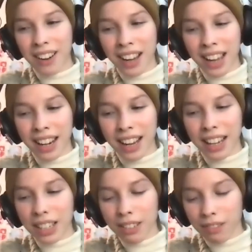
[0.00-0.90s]
And I
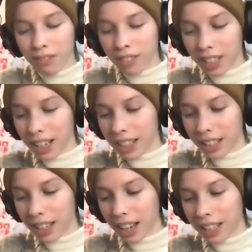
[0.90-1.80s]
just realized
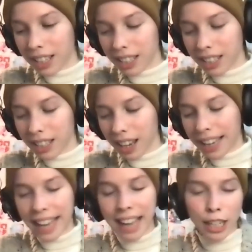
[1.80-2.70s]
like, I
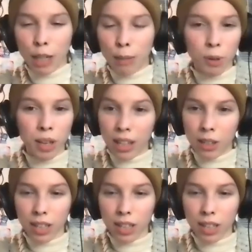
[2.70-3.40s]
can't keep doing this.